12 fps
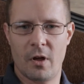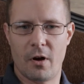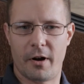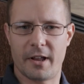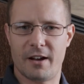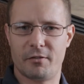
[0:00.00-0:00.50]

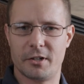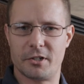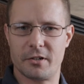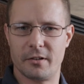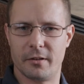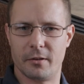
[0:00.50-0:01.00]
On
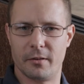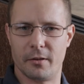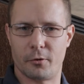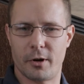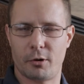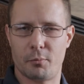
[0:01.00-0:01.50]
average, the
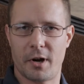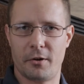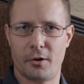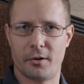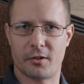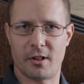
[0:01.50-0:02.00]
Credit Repair
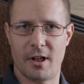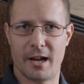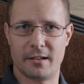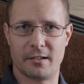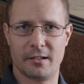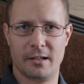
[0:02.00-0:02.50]
Nerds
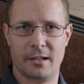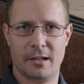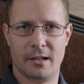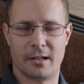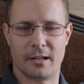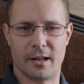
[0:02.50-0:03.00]
clients
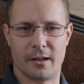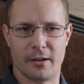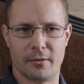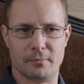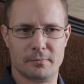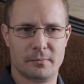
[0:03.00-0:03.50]
get
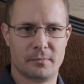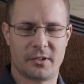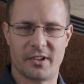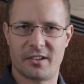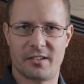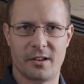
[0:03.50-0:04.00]
a
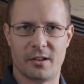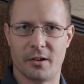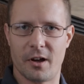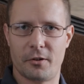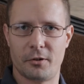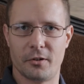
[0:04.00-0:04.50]
60 to
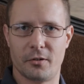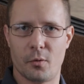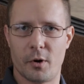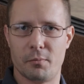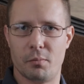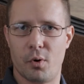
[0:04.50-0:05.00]

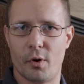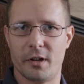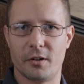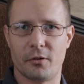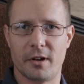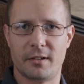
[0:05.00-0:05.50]
120 point
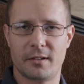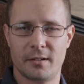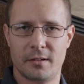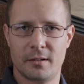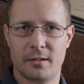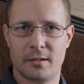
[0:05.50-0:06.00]
increase
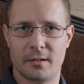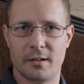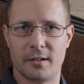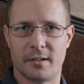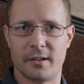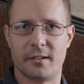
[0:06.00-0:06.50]
in
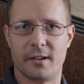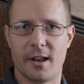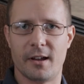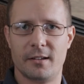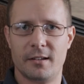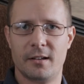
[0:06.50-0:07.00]
60
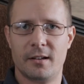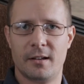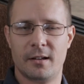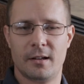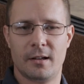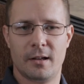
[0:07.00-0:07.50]
days.
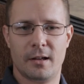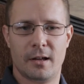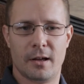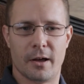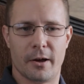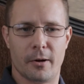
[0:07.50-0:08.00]

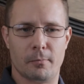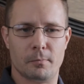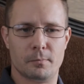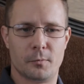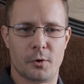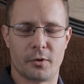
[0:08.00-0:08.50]

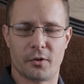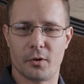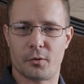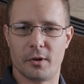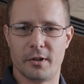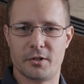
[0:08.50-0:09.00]
The
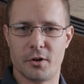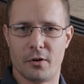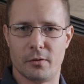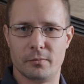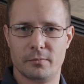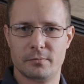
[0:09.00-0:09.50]
results really
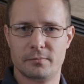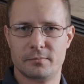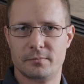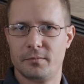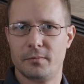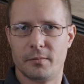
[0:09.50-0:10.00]
show
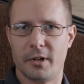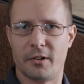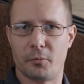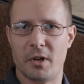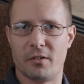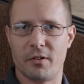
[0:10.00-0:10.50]
and
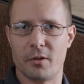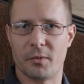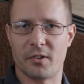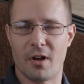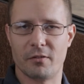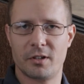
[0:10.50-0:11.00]
speak for
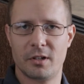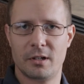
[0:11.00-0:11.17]
themselves.